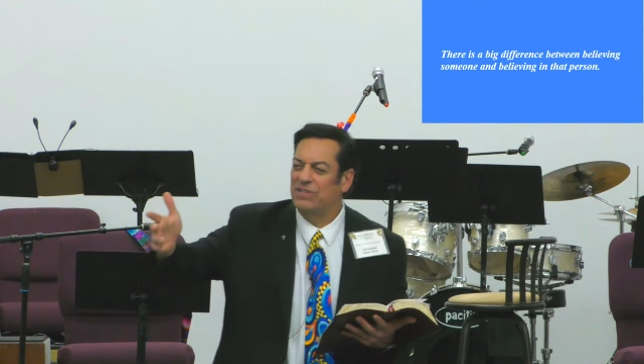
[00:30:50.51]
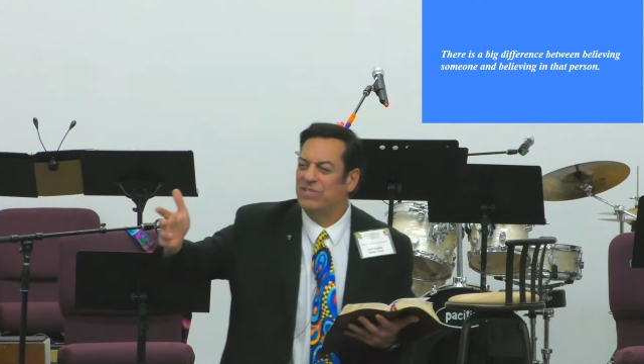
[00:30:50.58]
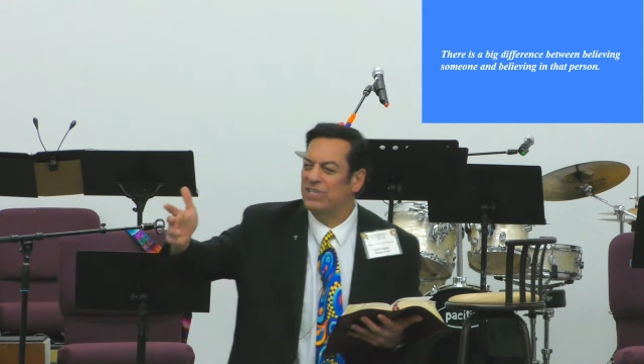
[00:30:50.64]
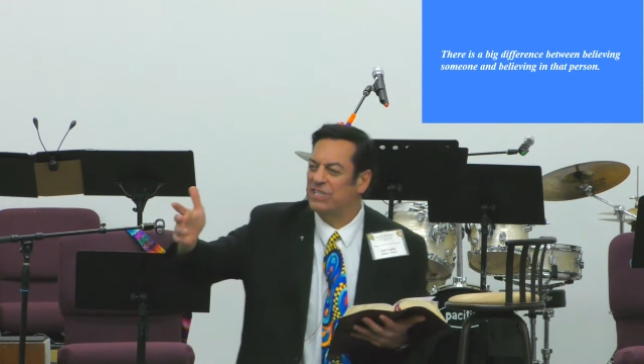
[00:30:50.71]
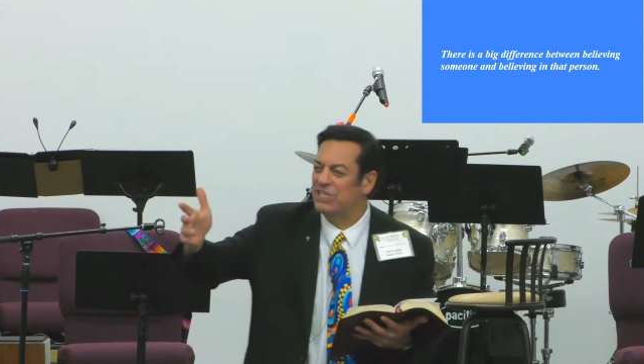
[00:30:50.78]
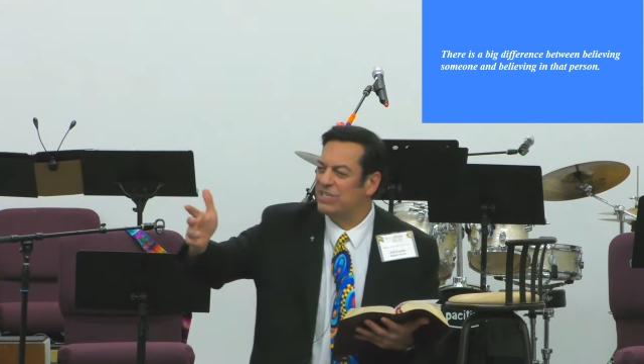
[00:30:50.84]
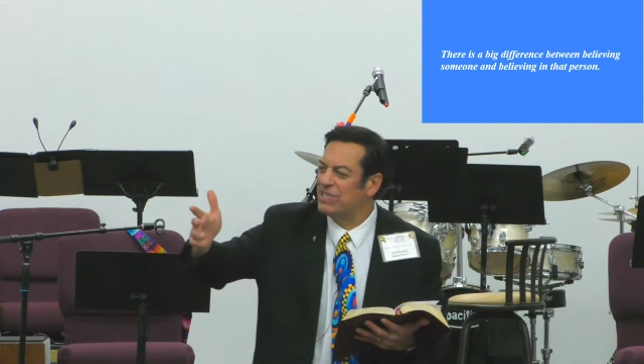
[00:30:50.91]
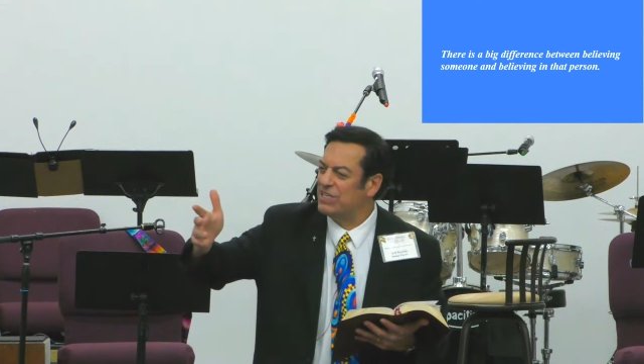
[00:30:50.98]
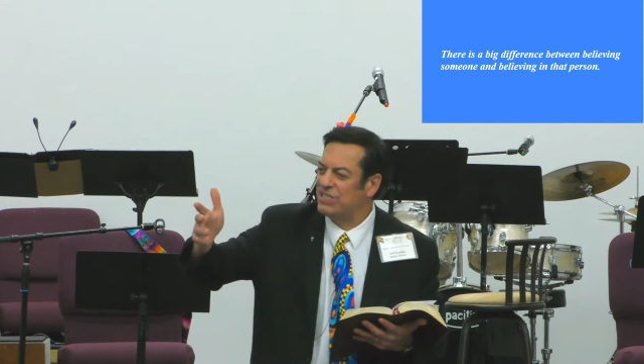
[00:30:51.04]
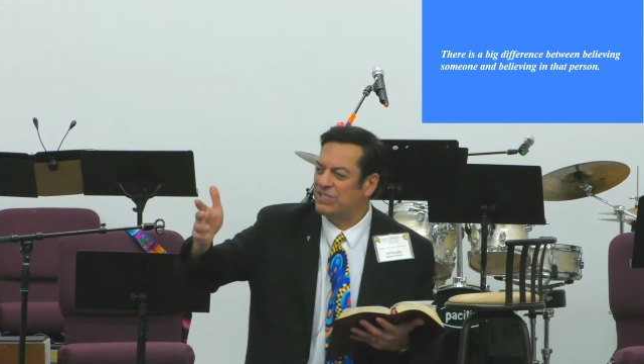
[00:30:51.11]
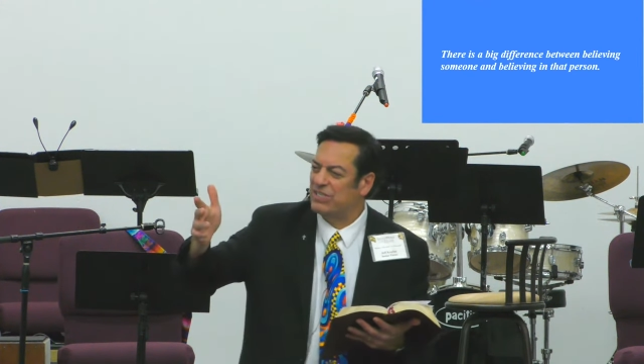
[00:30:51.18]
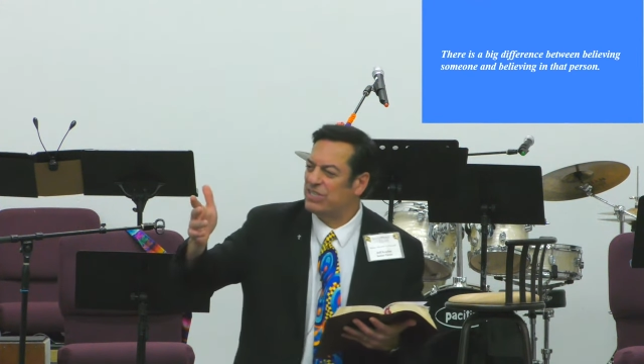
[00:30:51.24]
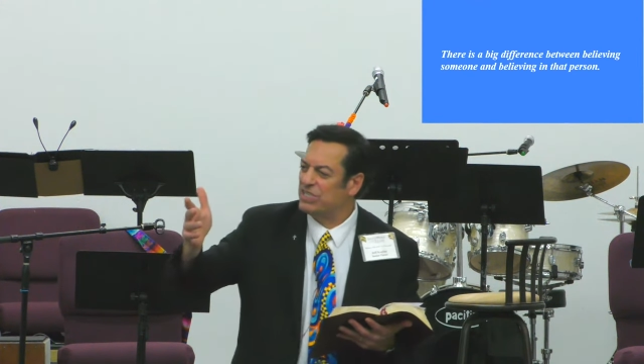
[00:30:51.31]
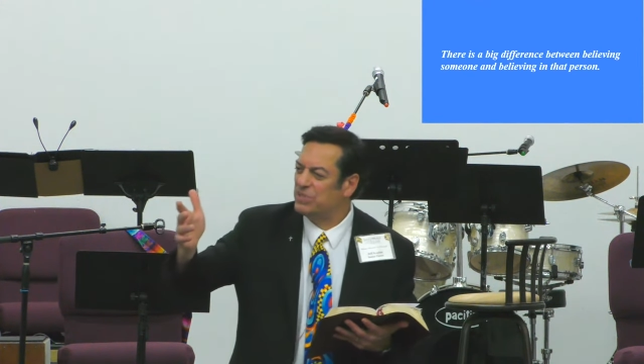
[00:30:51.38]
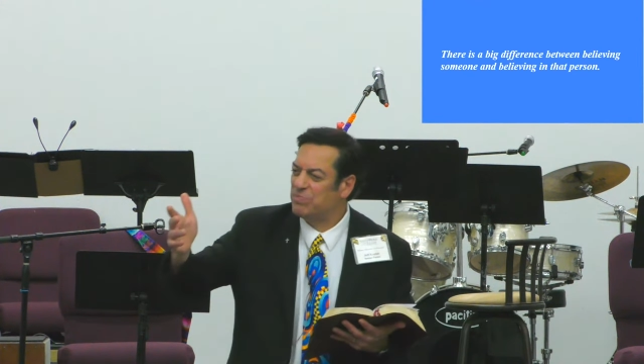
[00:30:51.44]

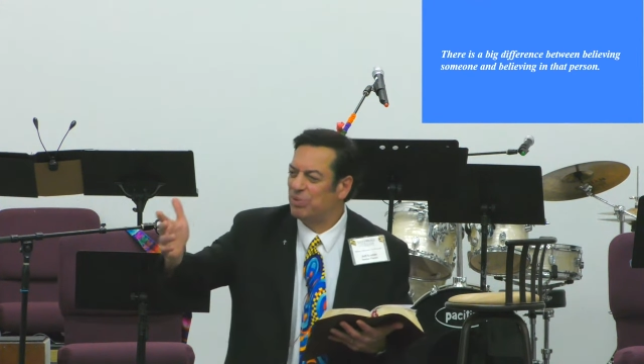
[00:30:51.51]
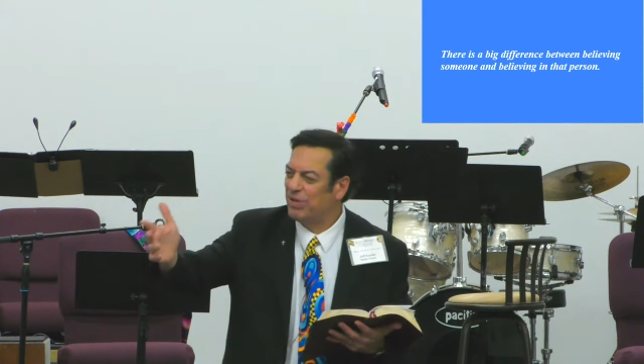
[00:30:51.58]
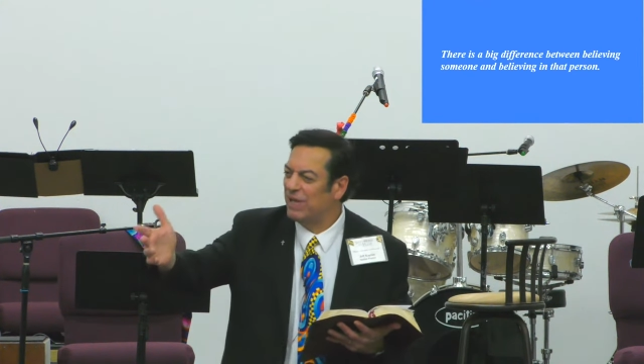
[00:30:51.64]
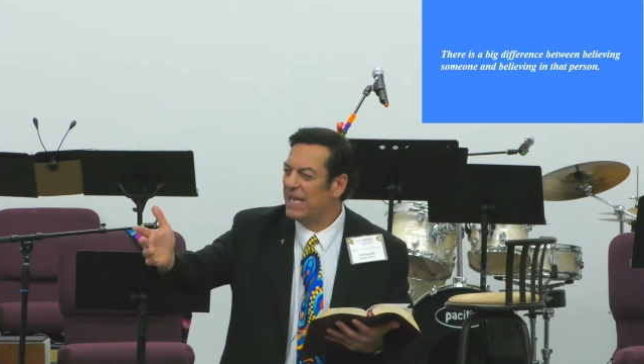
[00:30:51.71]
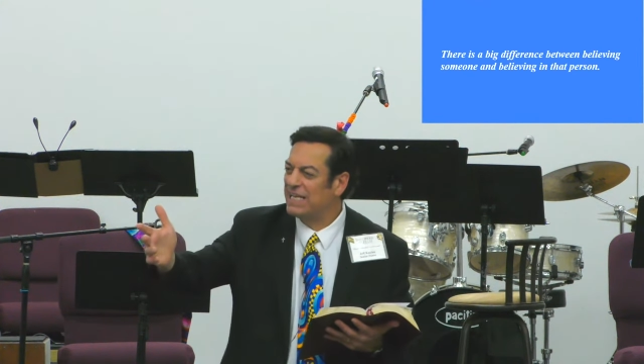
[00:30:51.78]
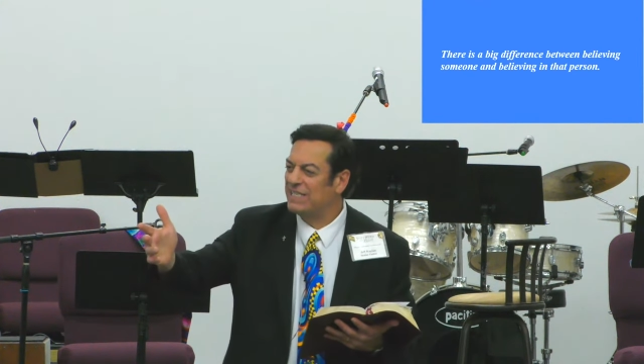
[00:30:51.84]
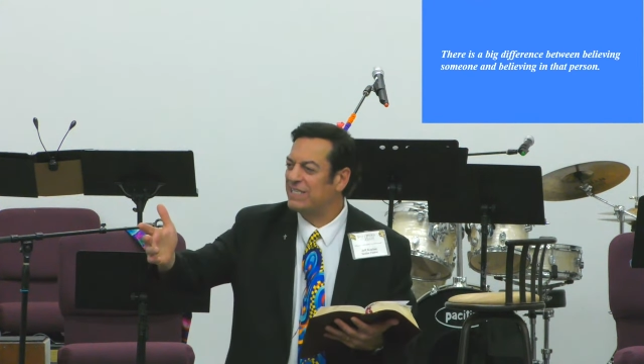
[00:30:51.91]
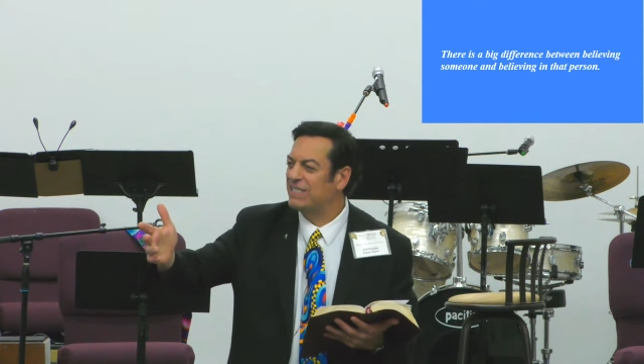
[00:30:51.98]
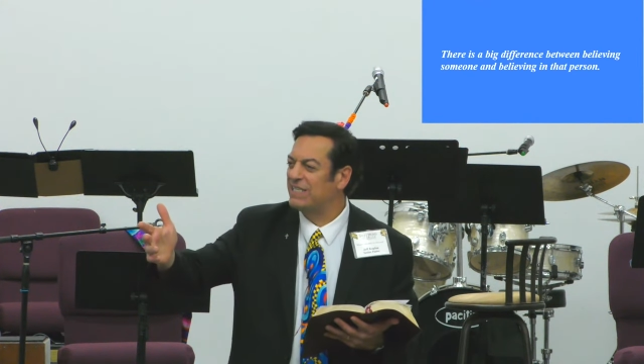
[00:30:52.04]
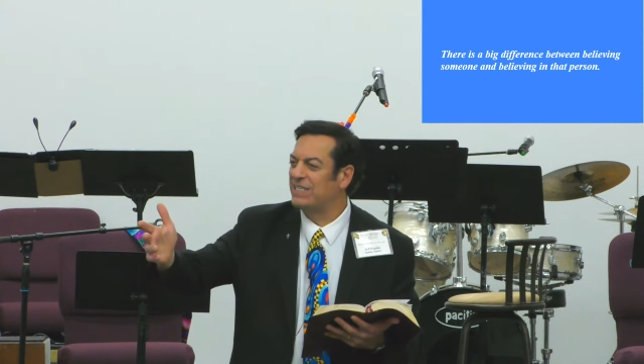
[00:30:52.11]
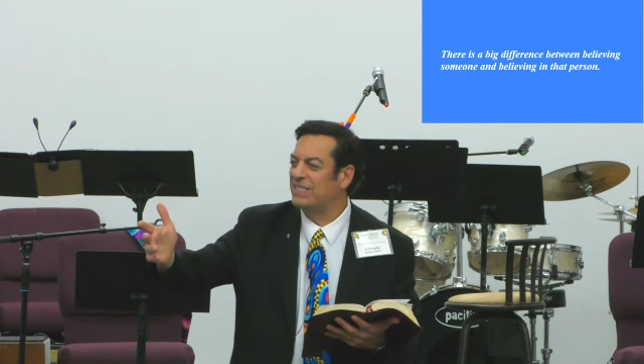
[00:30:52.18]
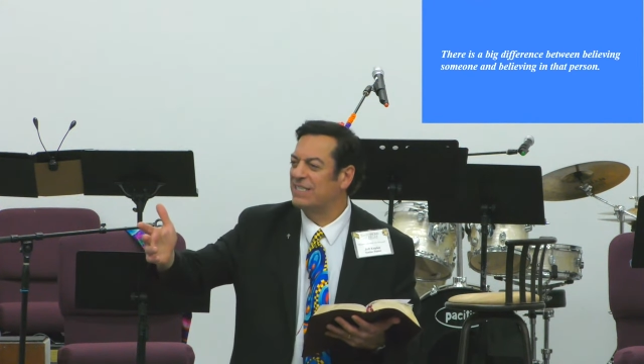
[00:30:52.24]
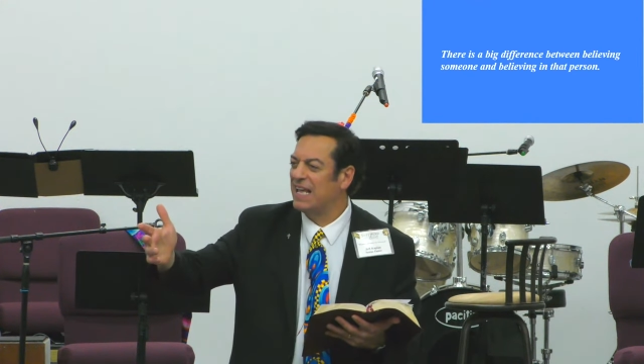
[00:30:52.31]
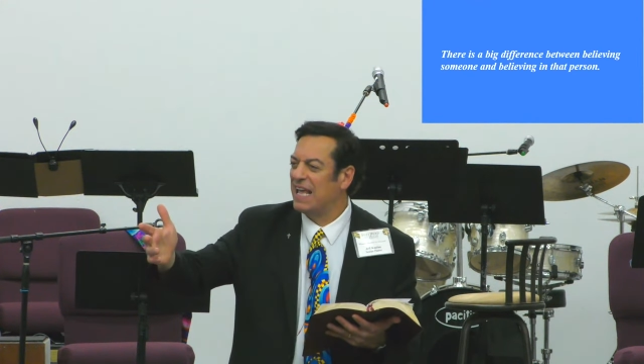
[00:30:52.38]
this place